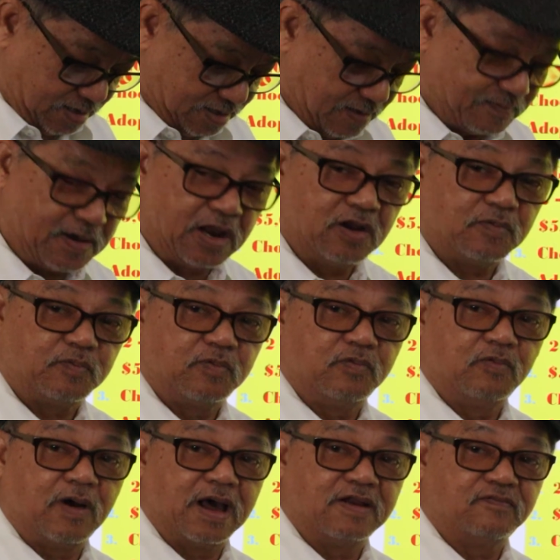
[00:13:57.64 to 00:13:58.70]
develop
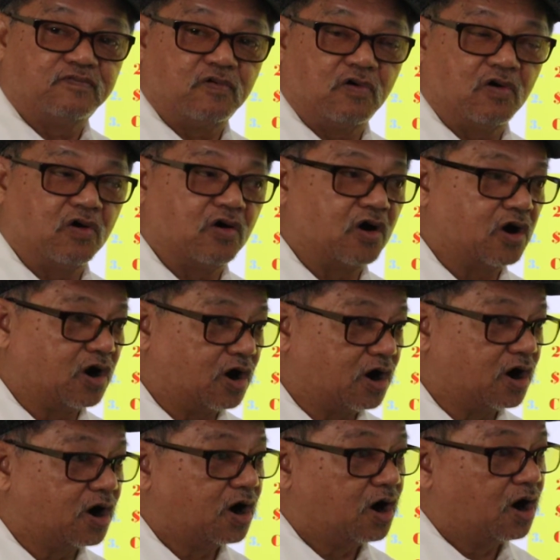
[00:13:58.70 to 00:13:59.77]
one
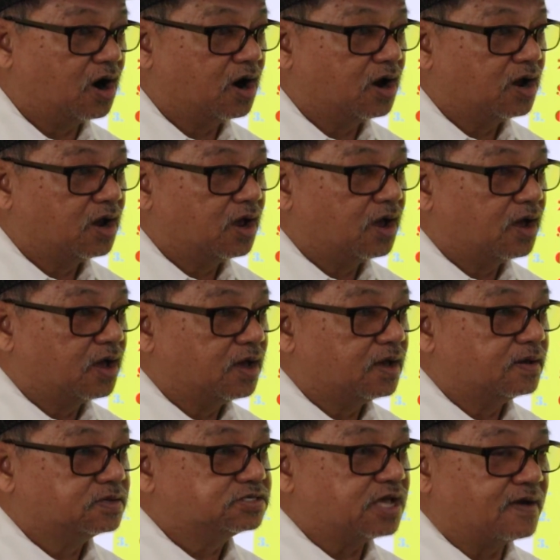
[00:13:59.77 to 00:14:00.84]
for
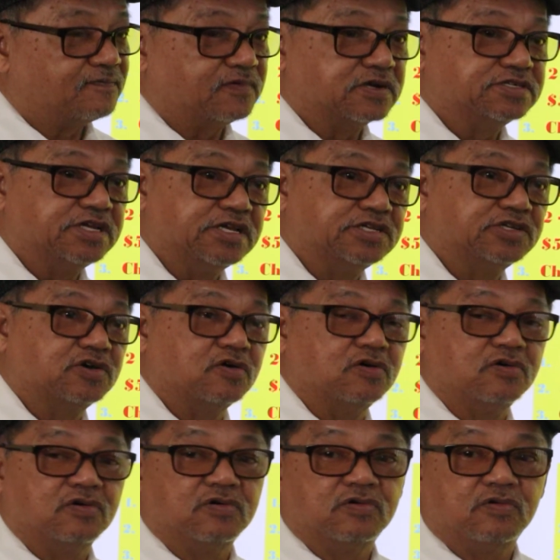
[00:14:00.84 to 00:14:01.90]
San
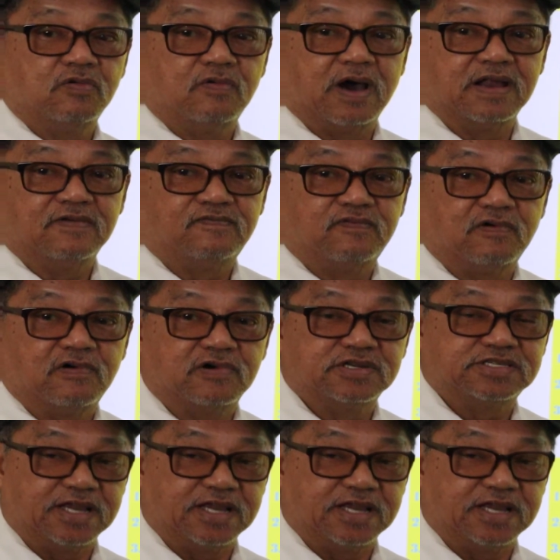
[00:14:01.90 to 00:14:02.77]
Francisco, one for